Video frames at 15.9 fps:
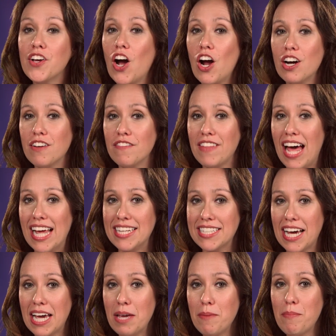card of that
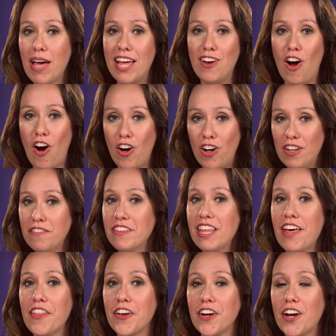type and all of
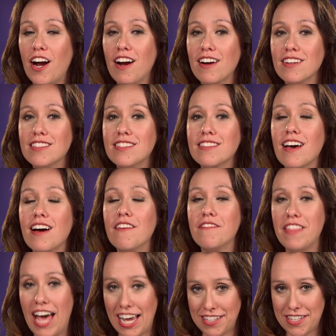the other cards
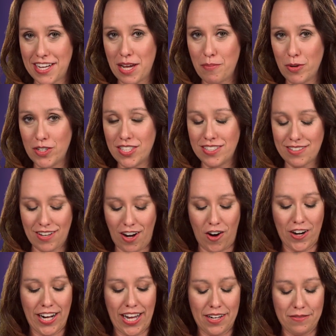of that type are
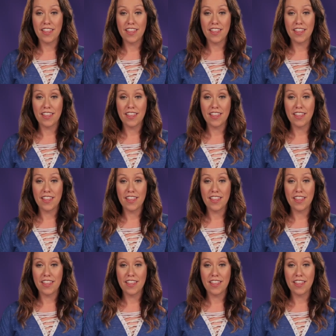discarded.